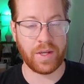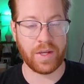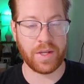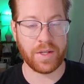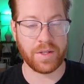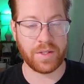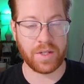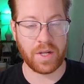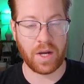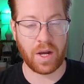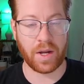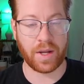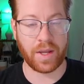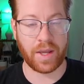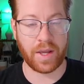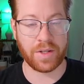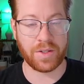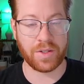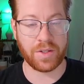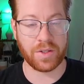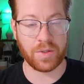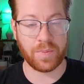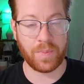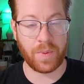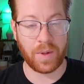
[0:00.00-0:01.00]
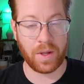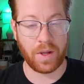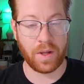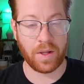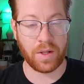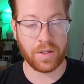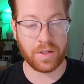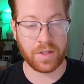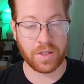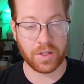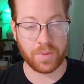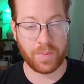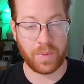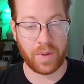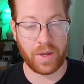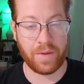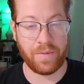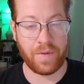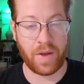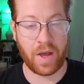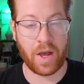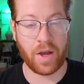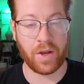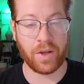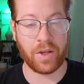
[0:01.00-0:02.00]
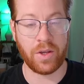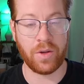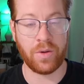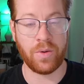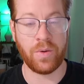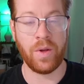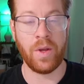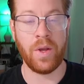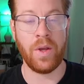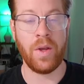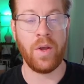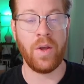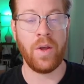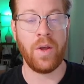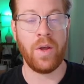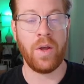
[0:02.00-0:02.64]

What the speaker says: is dot gets display value.